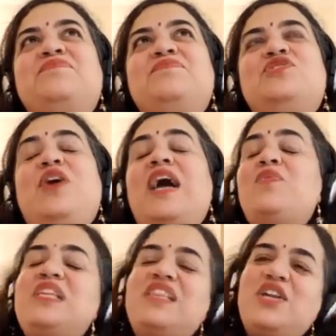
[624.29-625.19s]
So I would
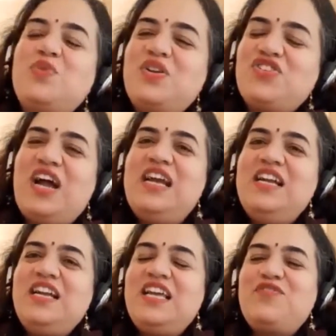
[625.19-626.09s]
say to a child,
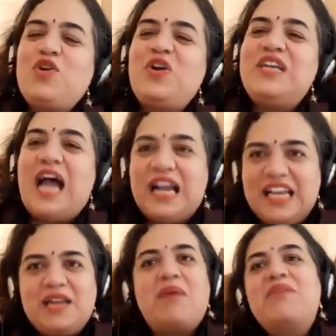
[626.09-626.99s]
if your daddy
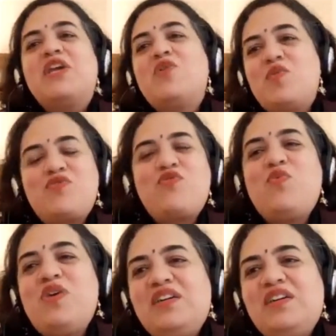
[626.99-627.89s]
and mummy goes to
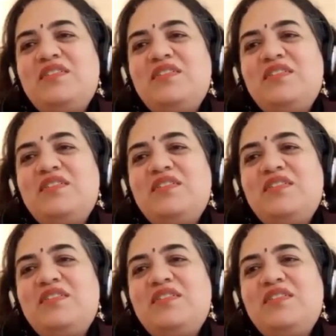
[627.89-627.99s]
work,